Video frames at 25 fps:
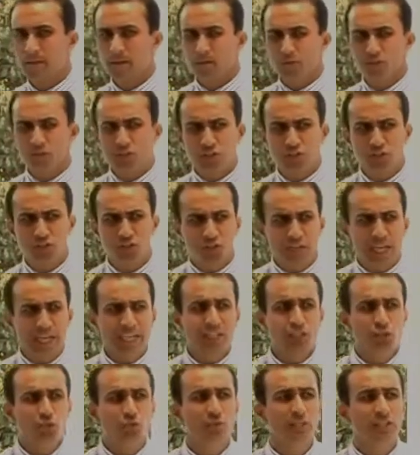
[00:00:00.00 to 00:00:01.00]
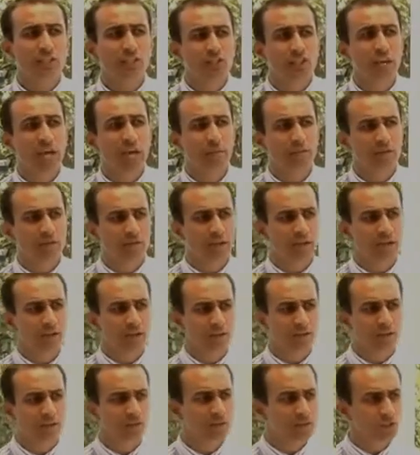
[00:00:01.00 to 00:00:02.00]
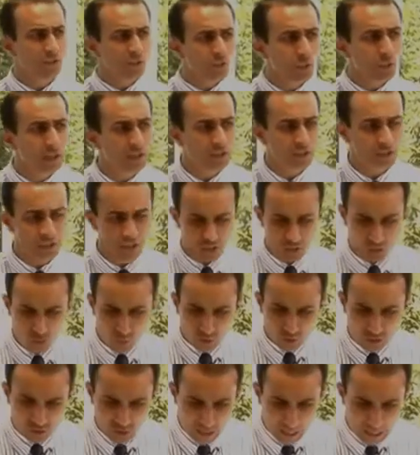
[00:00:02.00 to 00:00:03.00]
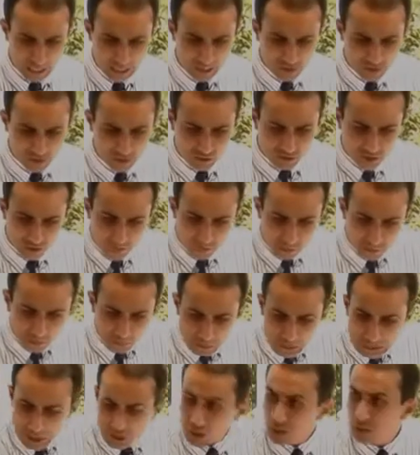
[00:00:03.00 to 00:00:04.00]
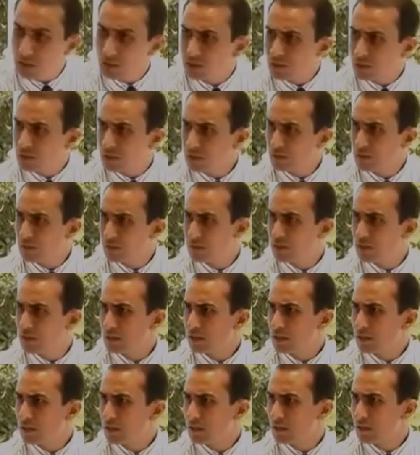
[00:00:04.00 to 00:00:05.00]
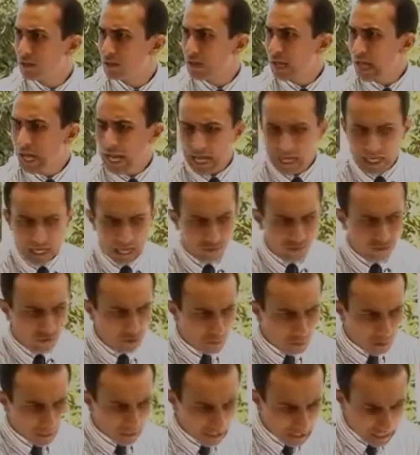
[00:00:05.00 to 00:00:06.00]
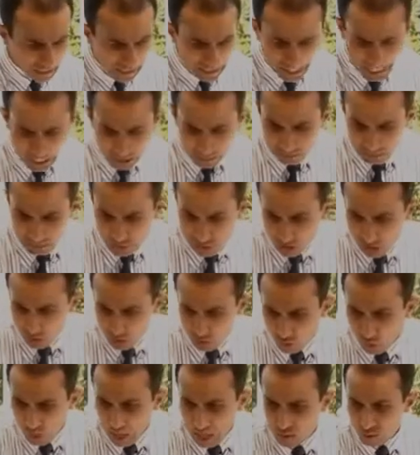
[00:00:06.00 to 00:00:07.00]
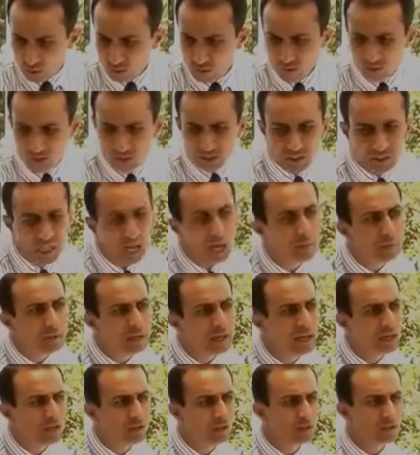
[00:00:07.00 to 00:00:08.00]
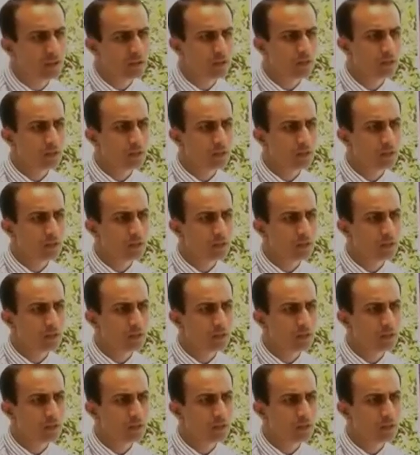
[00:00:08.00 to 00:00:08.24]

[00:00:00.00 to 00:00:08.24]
The sanctuary tabernacle in the wilderness was in the middle, and everybody camped around the tabernacle.